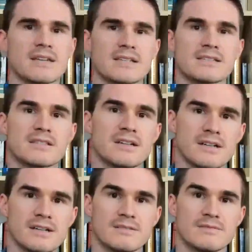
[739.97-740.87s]
and I
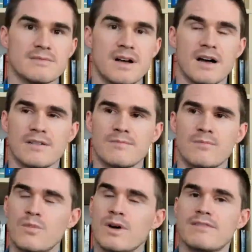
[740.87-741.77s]
saw a
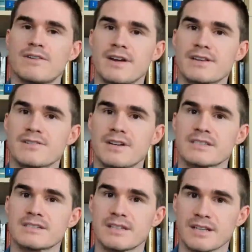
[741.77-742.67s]
very
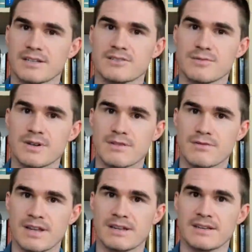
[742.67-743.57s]
interesting Twitter
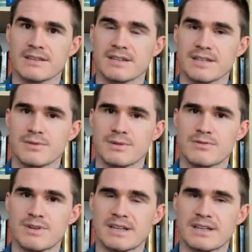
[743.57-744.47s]
thread that you had
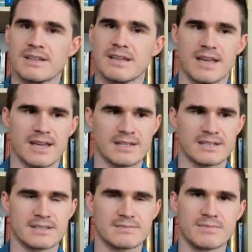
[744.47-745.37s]
written,
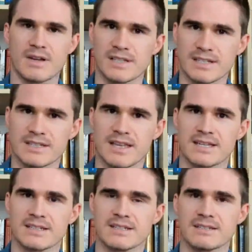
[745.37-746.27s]
and I'll link to
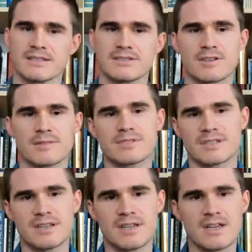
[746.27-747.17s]
that in the
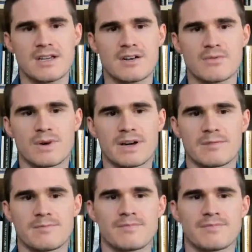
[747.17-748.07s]
description,
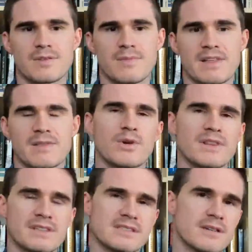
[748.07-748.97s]
where you made the point
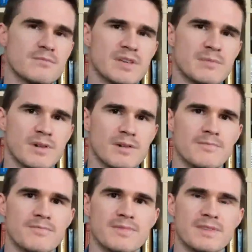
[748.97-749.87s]
that some
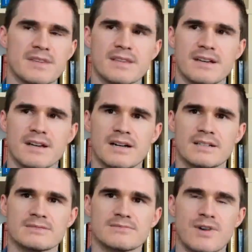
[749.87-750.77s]
people,
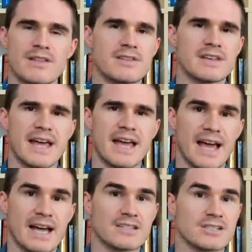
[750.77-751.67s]
rather than
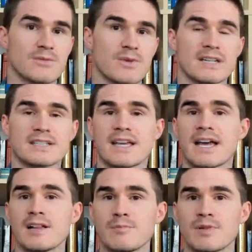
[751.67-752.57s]
actually wanting to
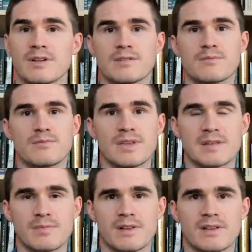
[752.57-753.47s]
help
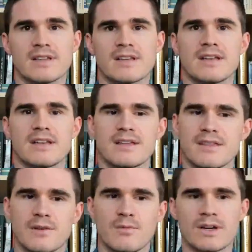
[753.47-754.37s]
people,
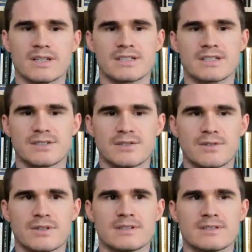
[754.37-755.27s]
they want
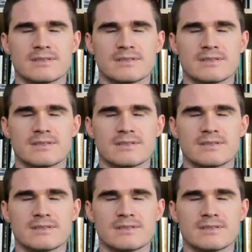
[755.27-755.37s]
to